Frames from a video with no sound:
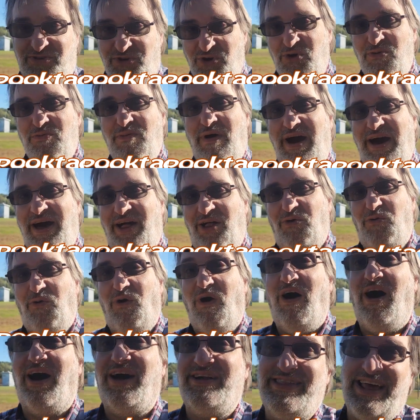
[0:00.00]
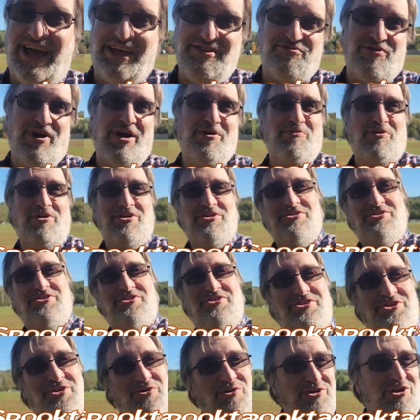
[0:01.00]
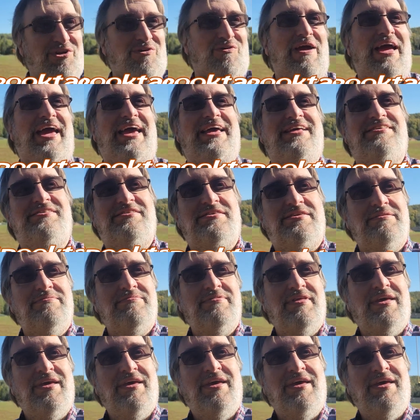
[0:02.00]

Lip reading: 2-mile walk. That's right. We're doing a race.